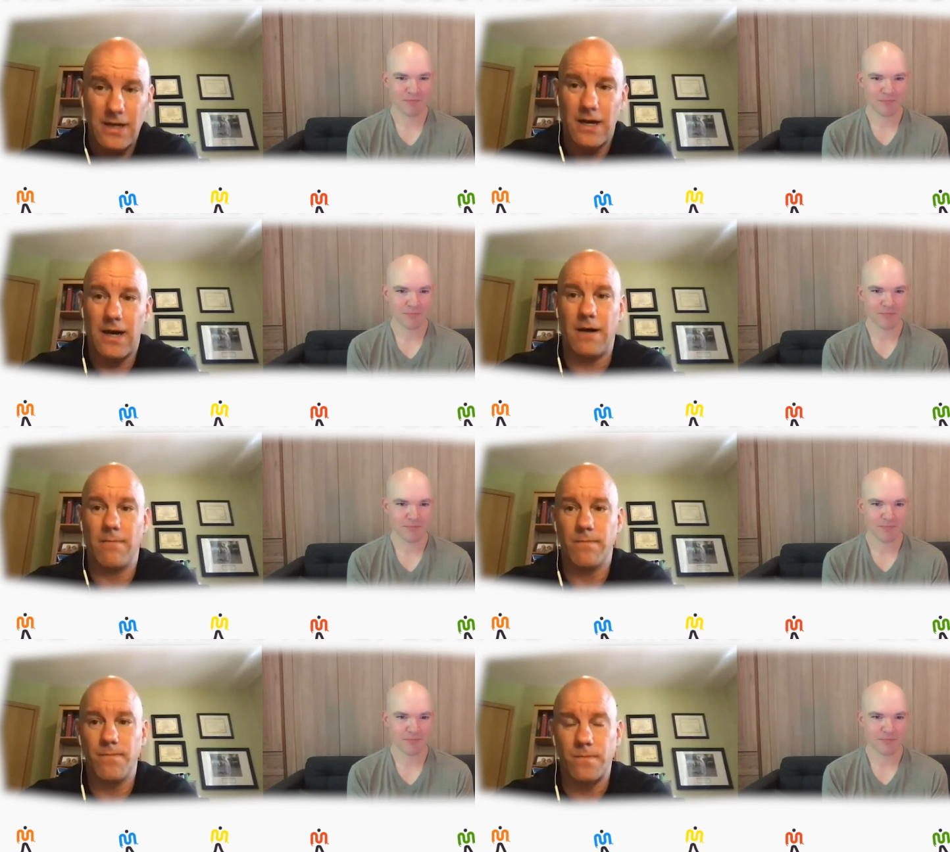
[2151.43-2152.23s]

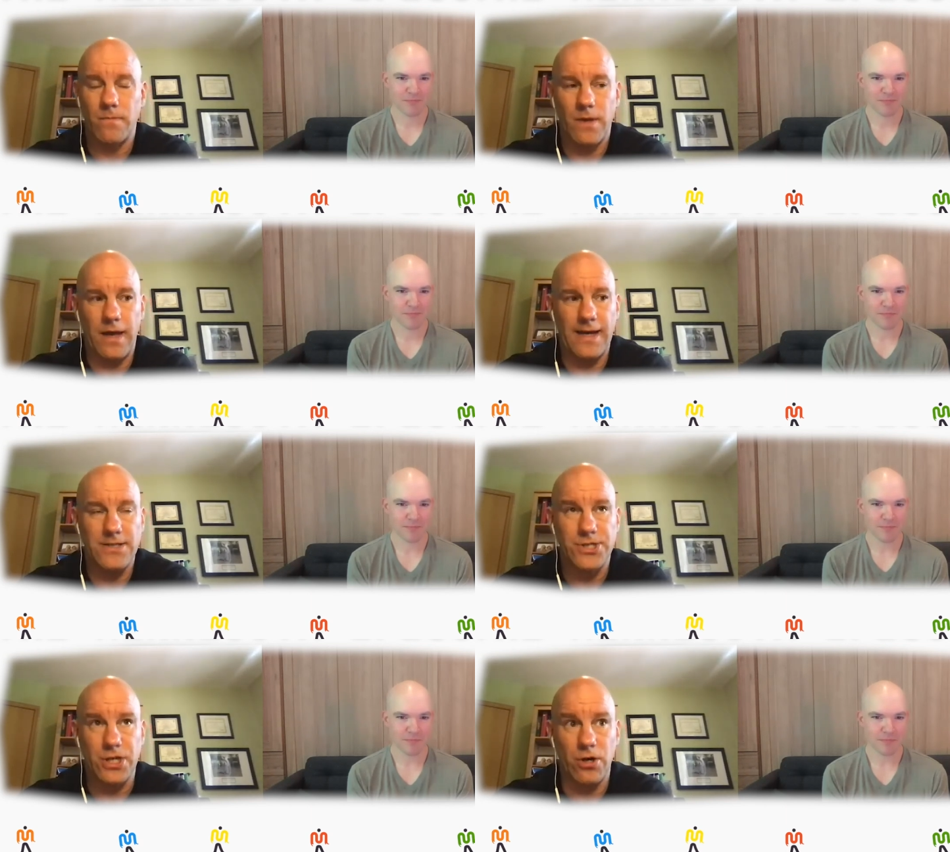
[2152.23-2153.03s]
Speaker 1: Um, and
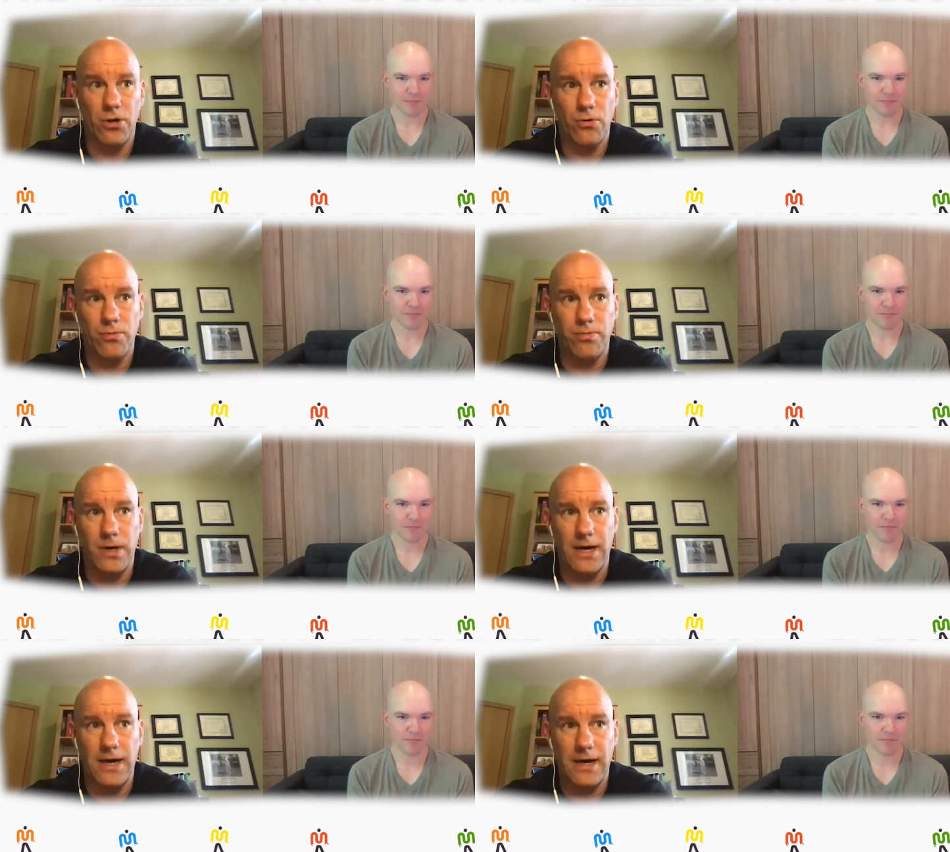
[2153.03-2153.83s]
so
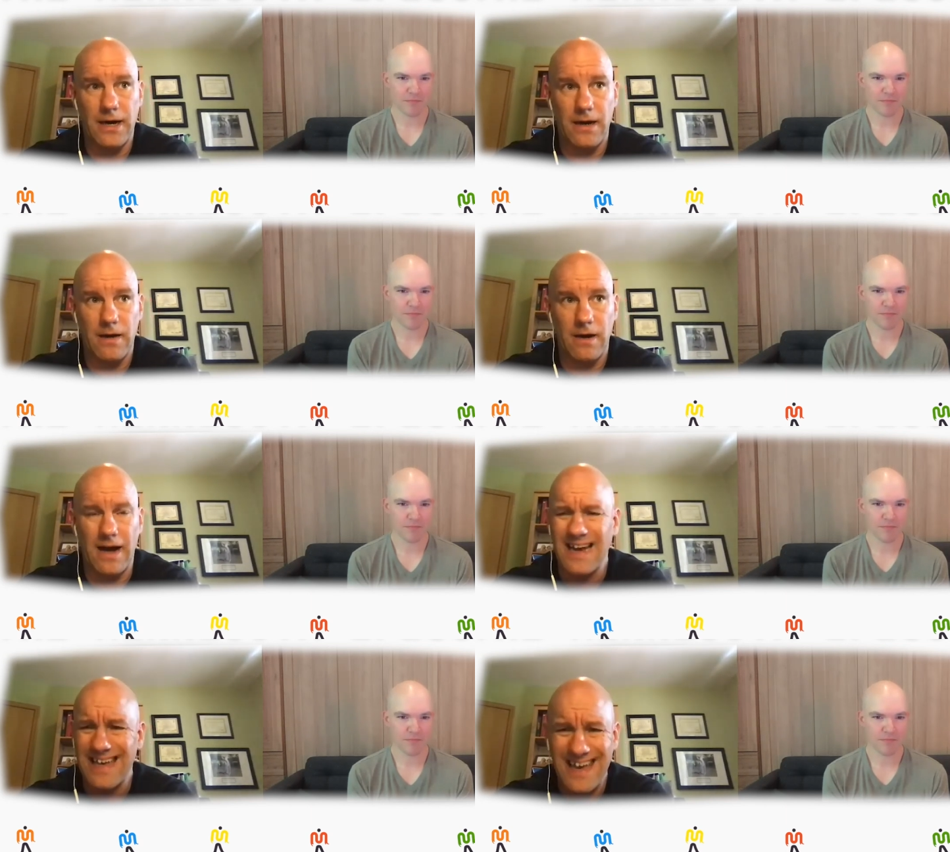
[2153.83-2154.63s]
uh,
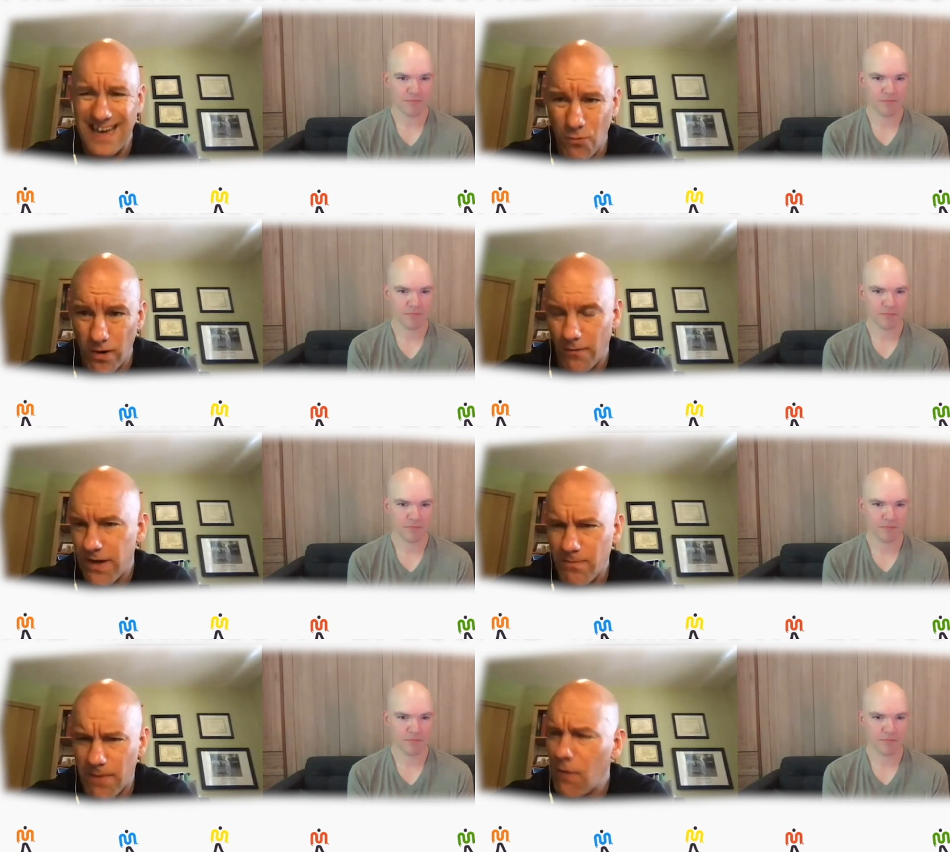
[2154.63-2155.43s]
I can't.
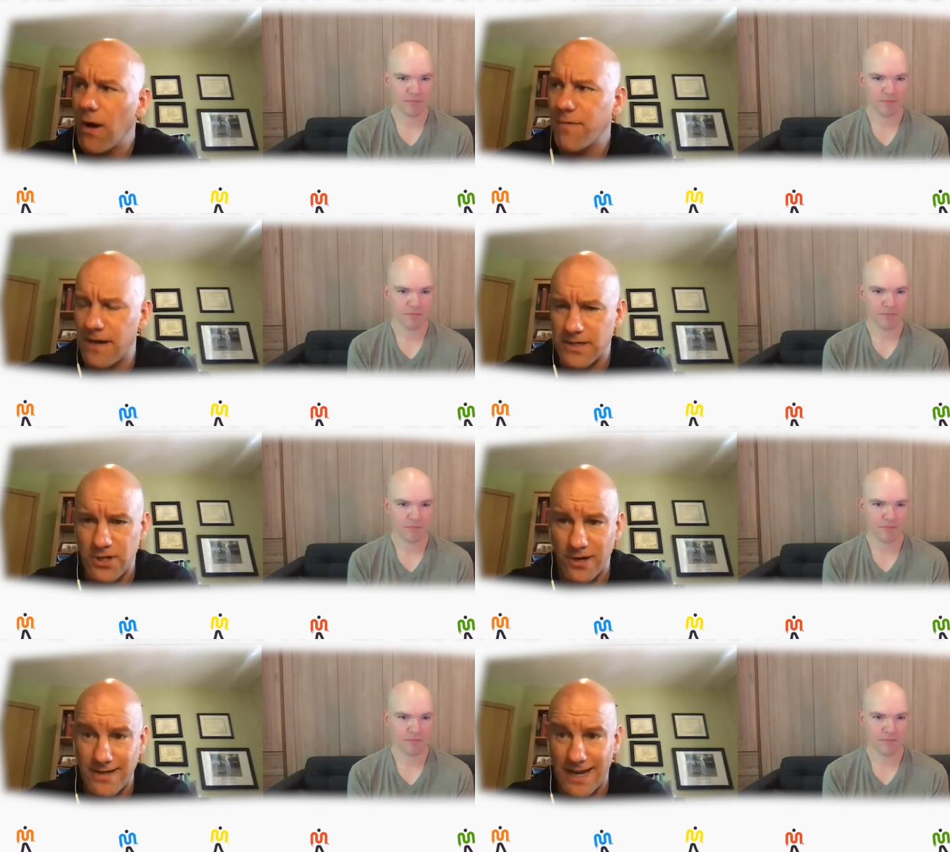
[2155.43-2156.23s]
When my wife and I
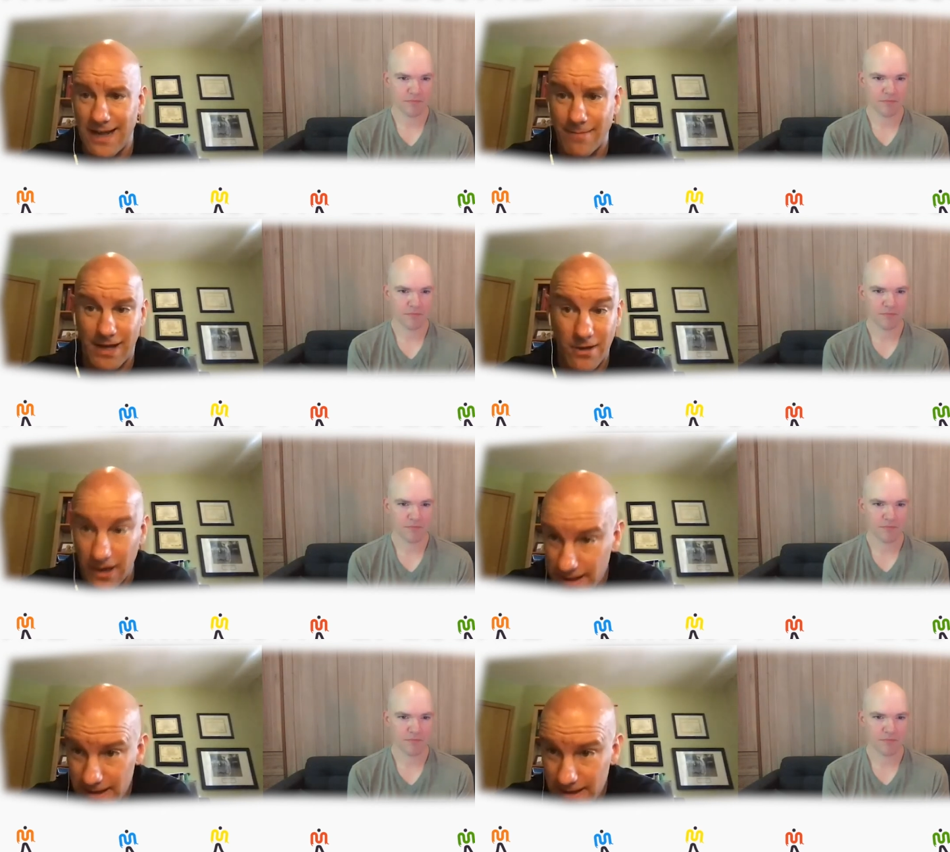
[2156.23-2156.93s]
started dating, I'm like, look,